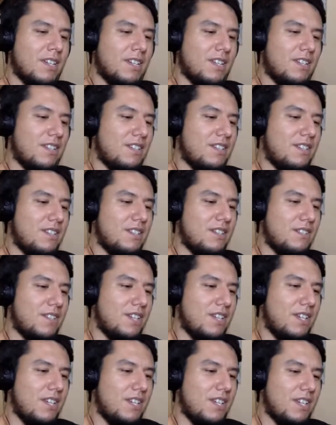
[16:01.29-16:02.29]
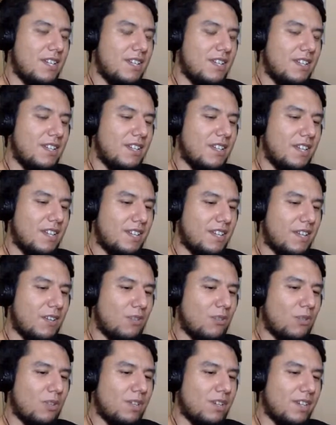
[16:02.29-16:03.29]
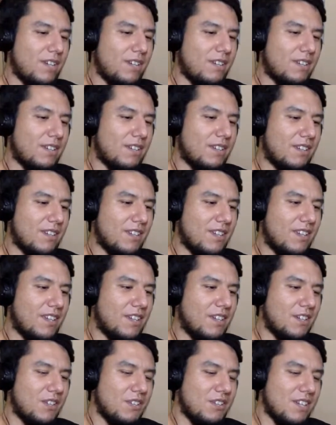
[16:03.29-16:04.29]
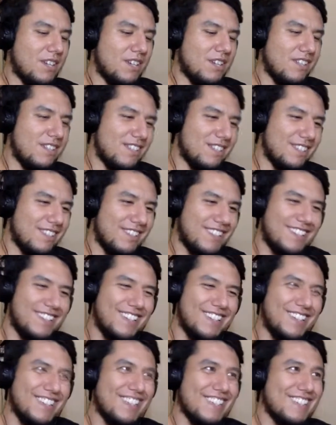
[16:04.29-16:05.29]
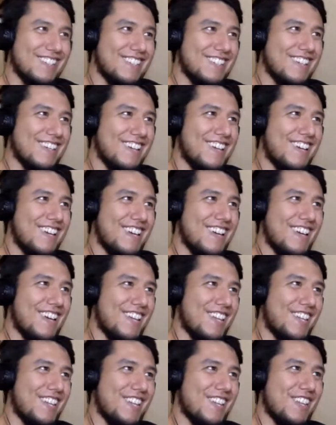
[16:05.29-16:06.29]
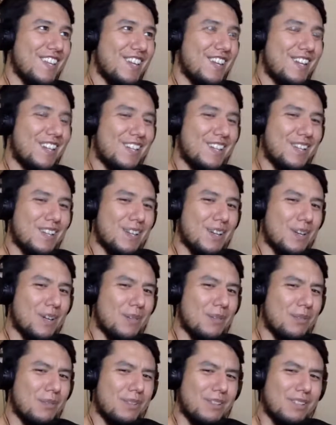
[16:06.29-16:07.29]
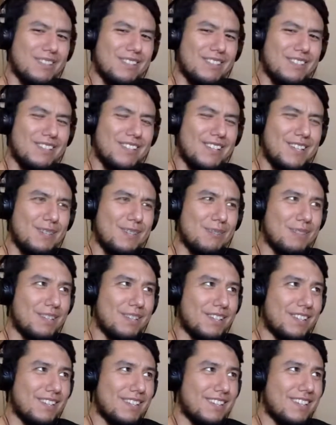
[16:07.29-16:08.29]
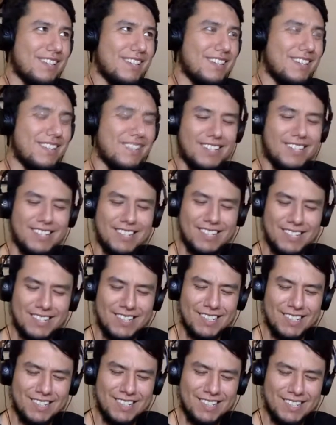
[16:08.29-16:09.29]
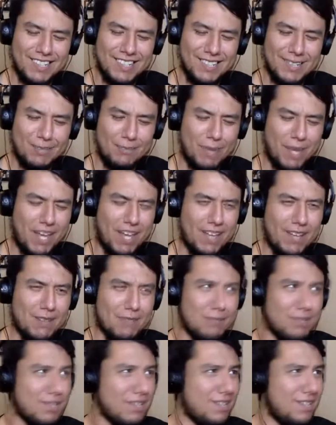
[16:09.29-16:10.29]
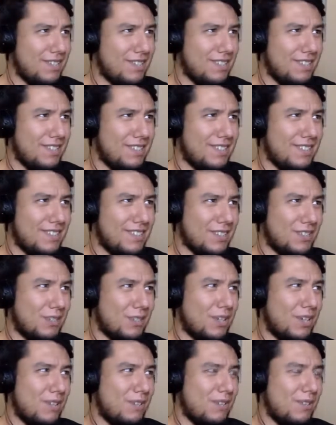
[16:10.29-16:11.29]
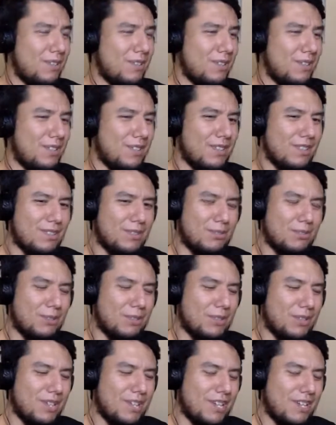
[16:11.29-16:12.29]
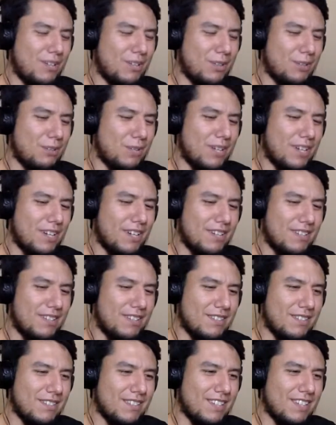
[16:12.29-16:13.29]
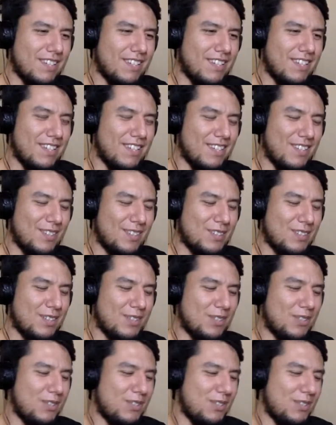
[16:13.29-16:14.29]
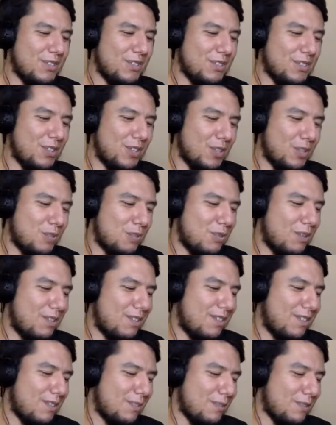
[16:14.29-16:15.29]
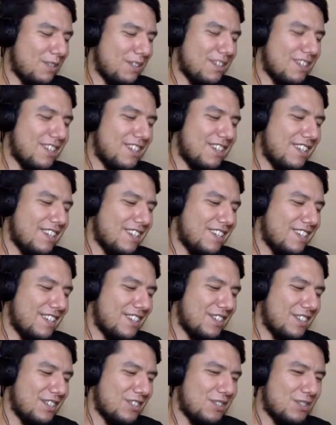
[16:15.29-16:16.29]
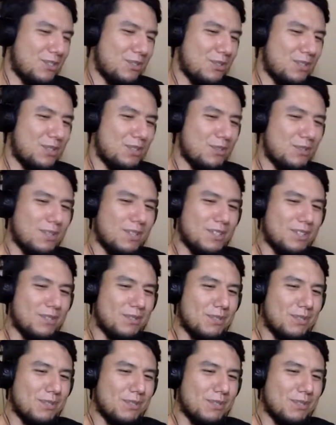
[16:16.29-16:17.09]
the TV, and then like that one guy is like, "Hey, can you change this?" And then like, what is his name? Like Pam or whatever, the small guy with the big eyes. I was like, no, the good part's coming. Just wait, just